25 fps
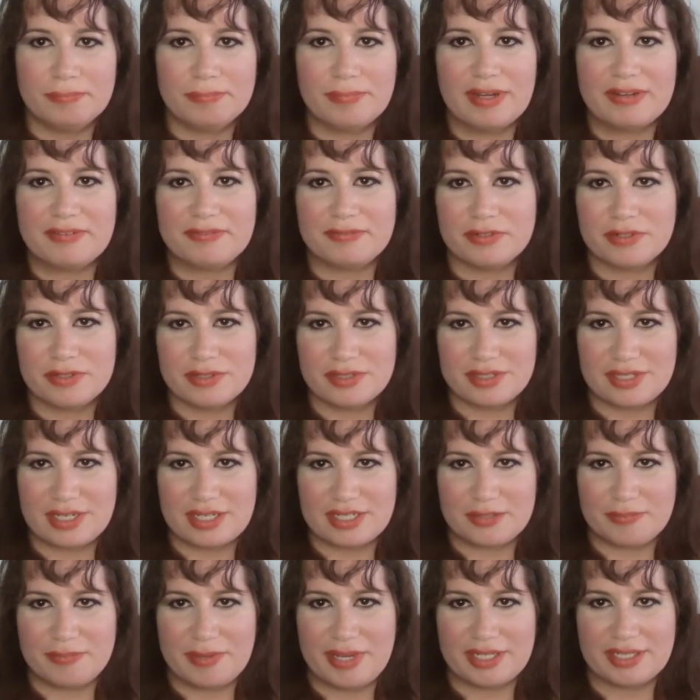My first
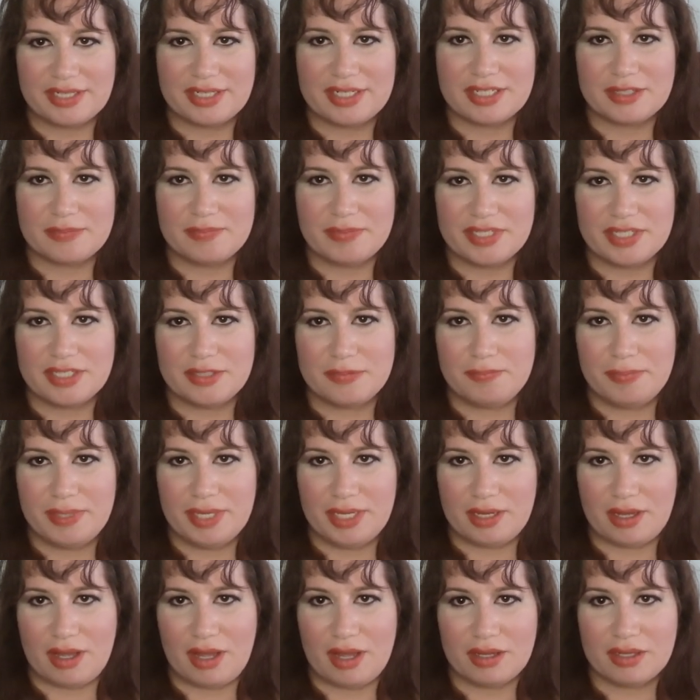suspect is Mrs.
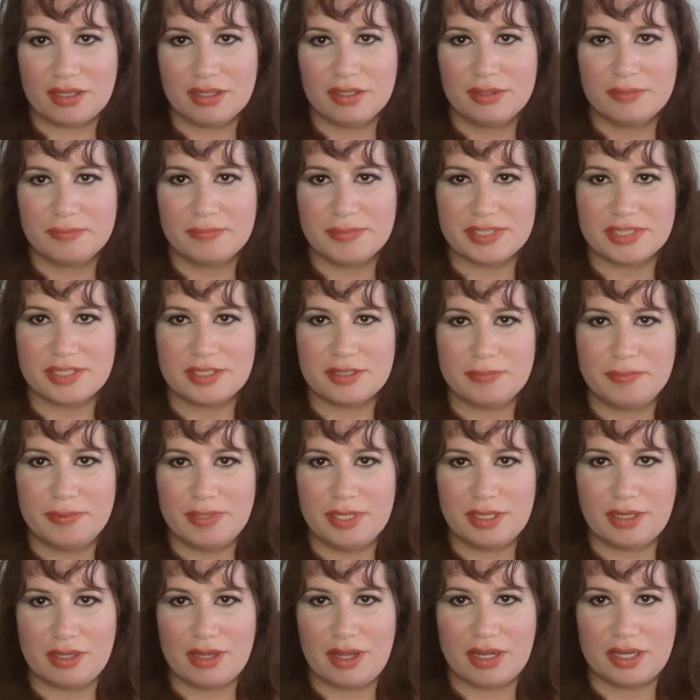Peacock. Mrs.
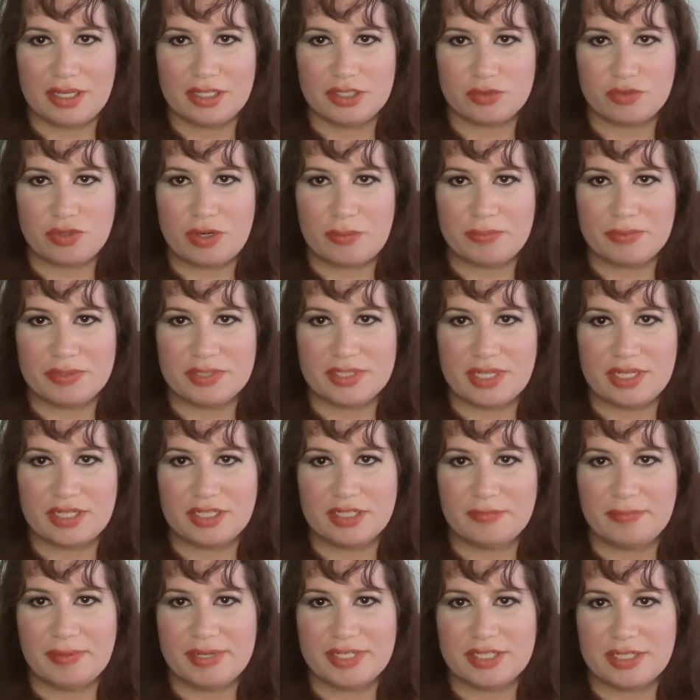Peacock is
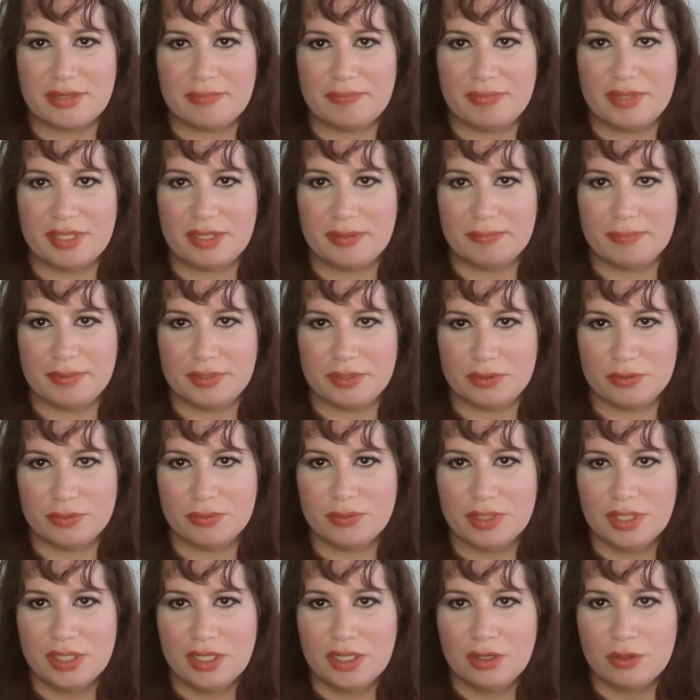represented by something
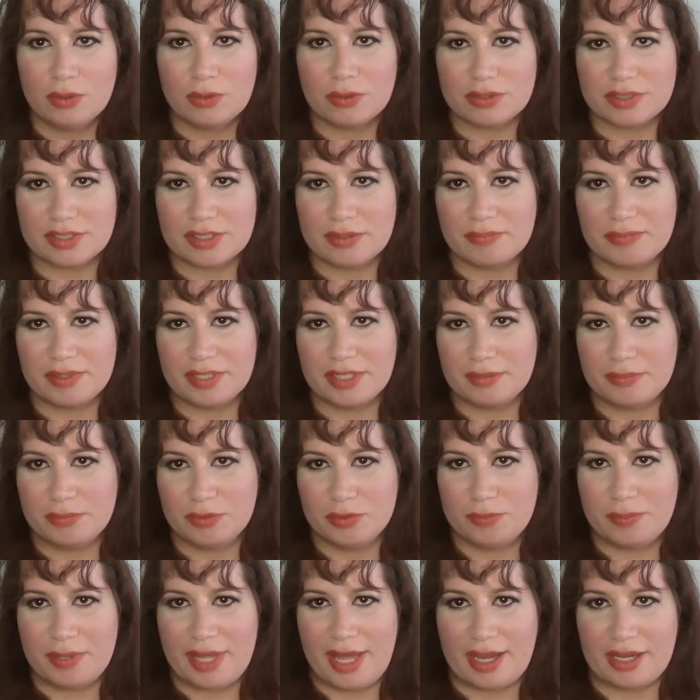blue or something in
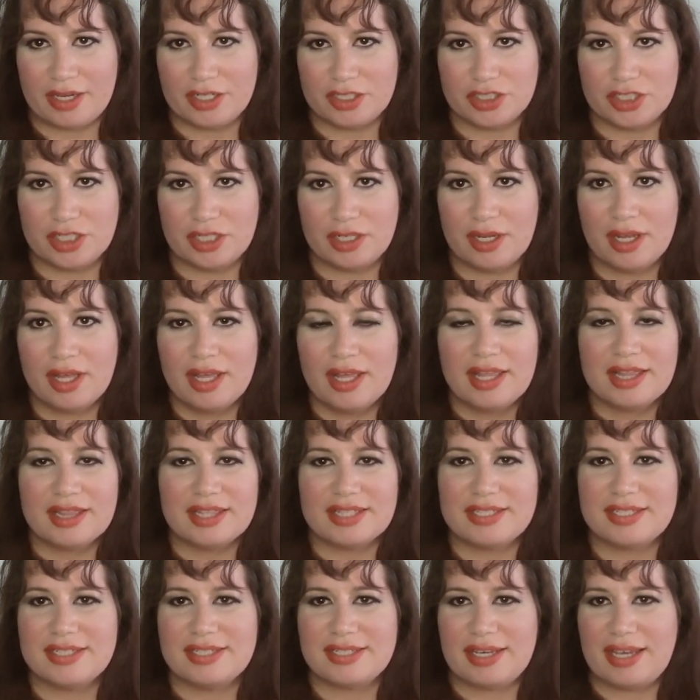blue packaging.
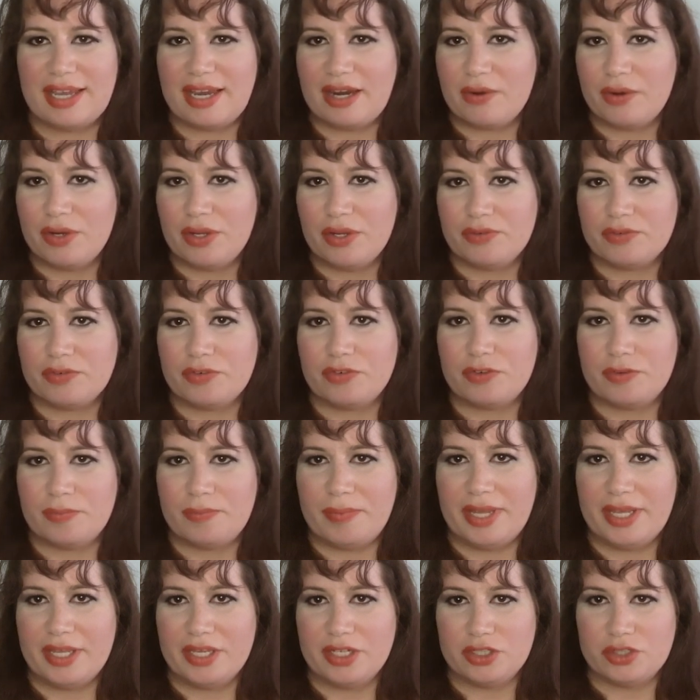This is a carryover
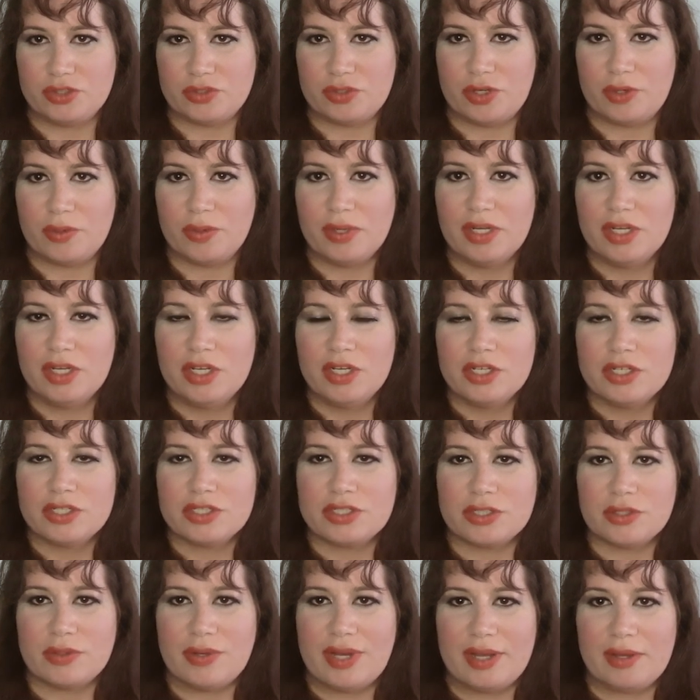from my intro.
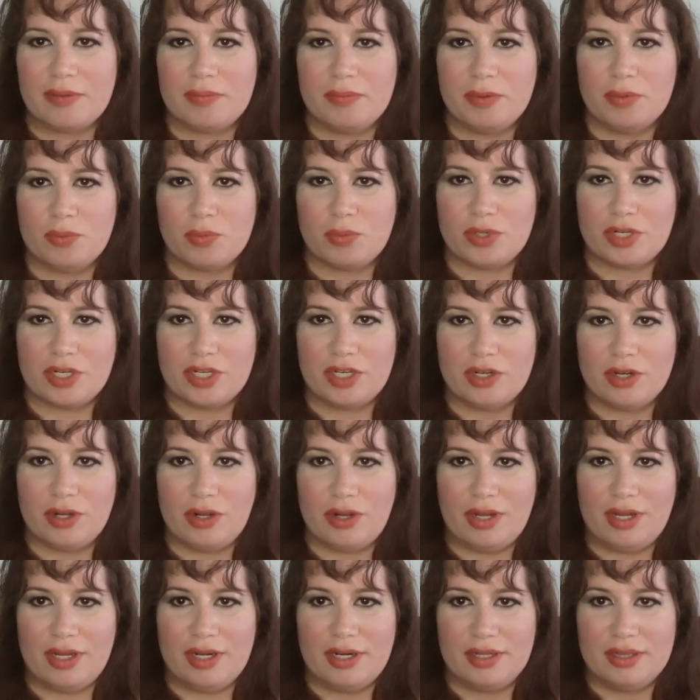So I have been working
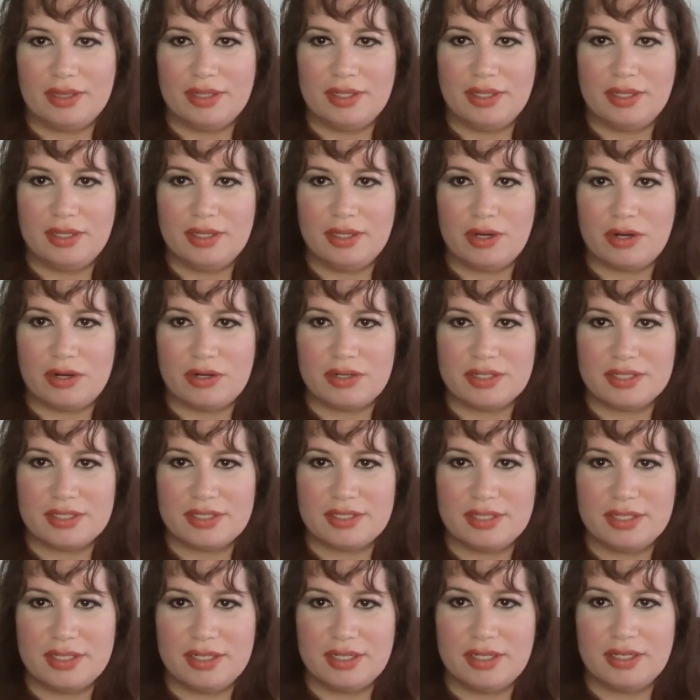on the
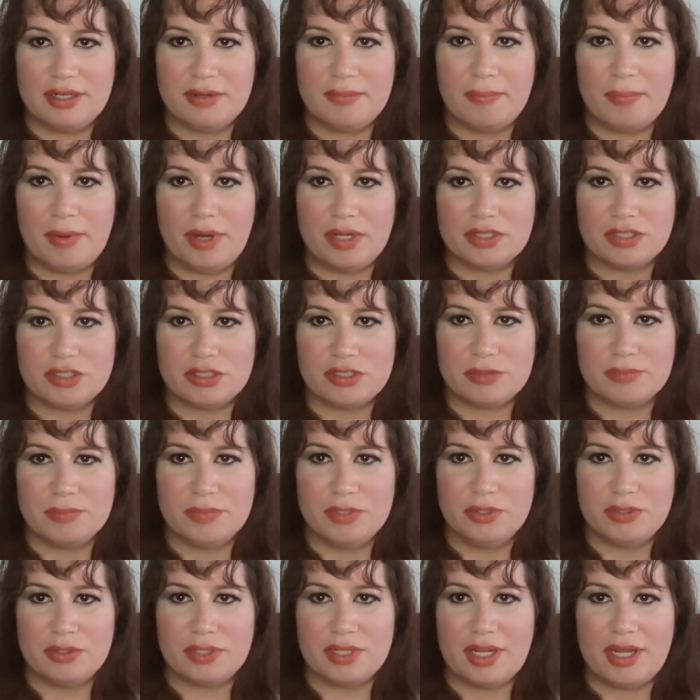Ardency and Modster
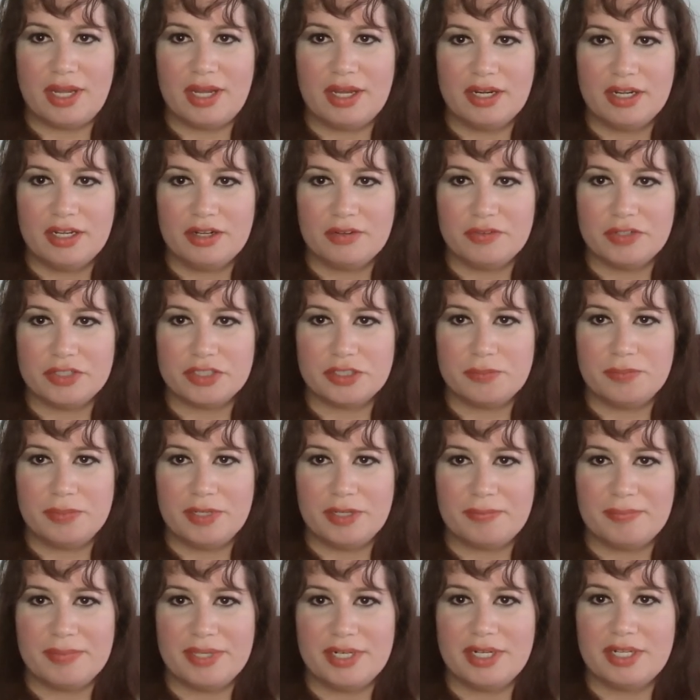Manuka Honey Enriched
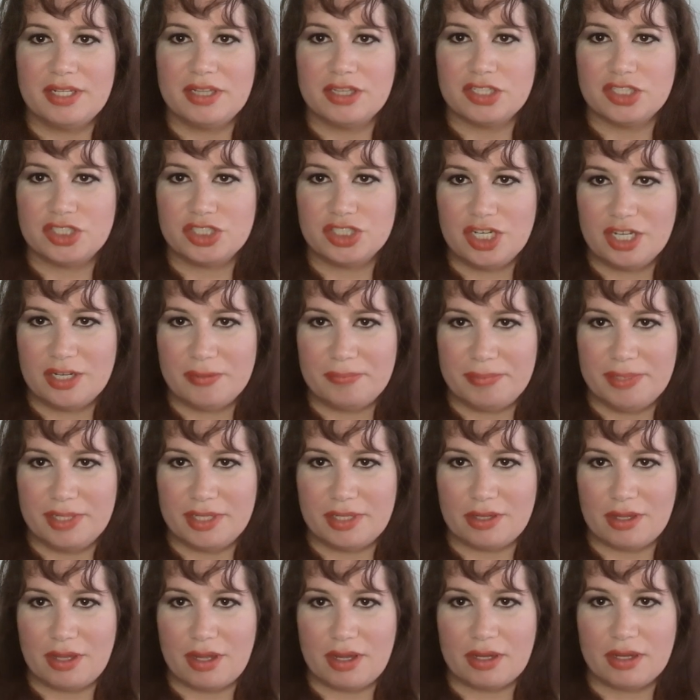Pigment in the shade
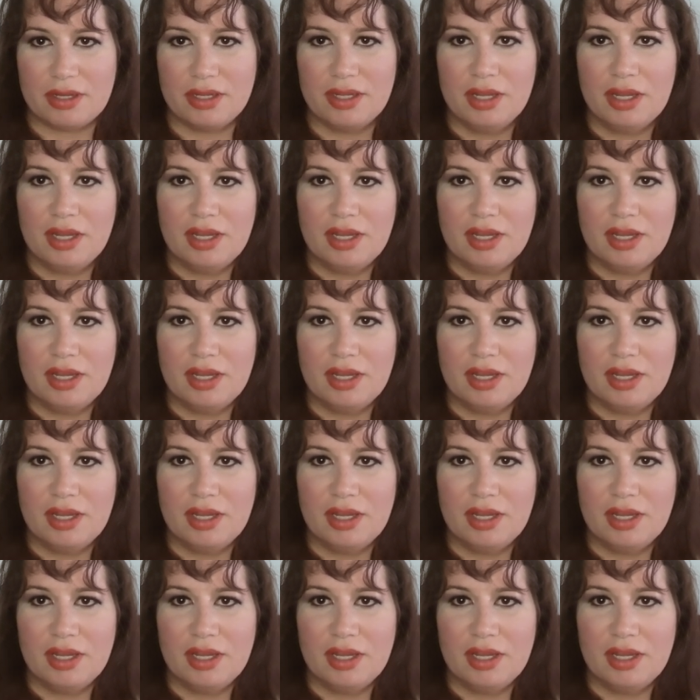Peacock.